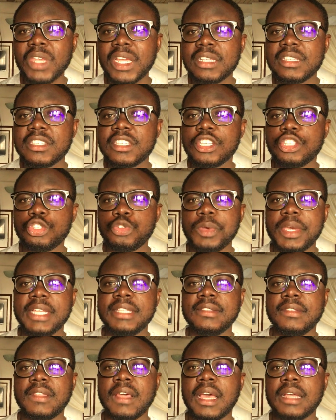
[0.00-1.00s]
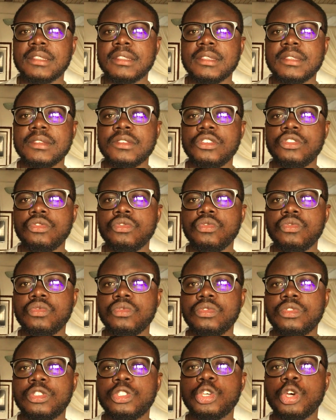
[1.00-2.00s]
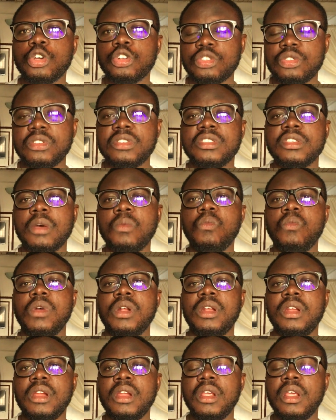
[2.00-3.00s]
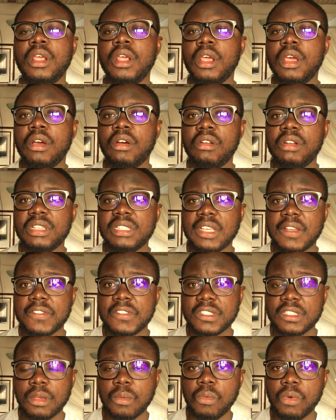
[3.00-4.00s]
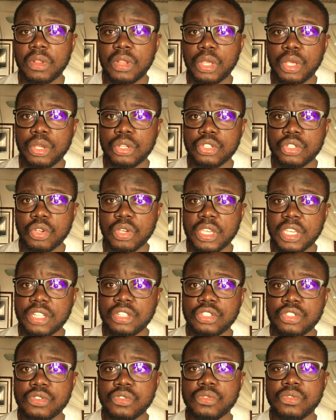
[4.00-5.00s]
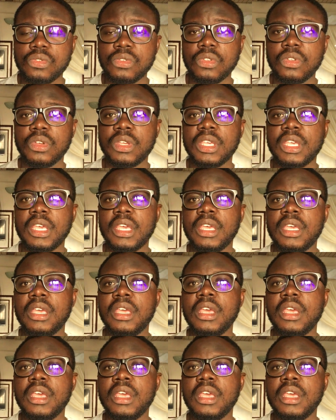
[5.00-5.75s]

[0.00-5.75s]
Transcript: see to it that you talk to someone. Always have someone that you're talking to. Okay,